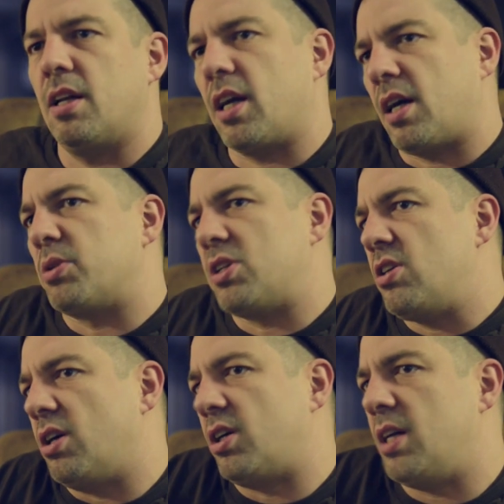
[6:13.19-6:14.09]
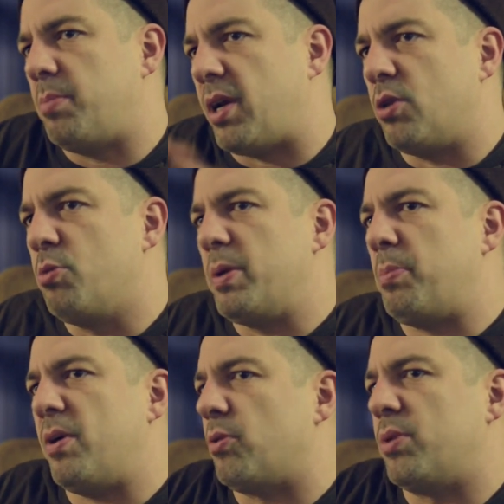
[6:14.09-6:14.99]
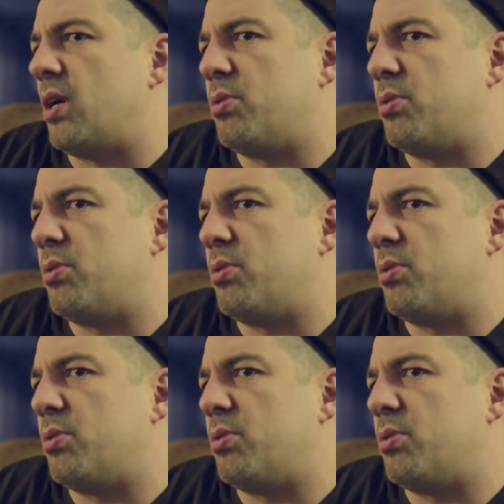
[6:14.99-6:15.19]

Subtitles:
Like I was a young kid, but I knew people everywhere.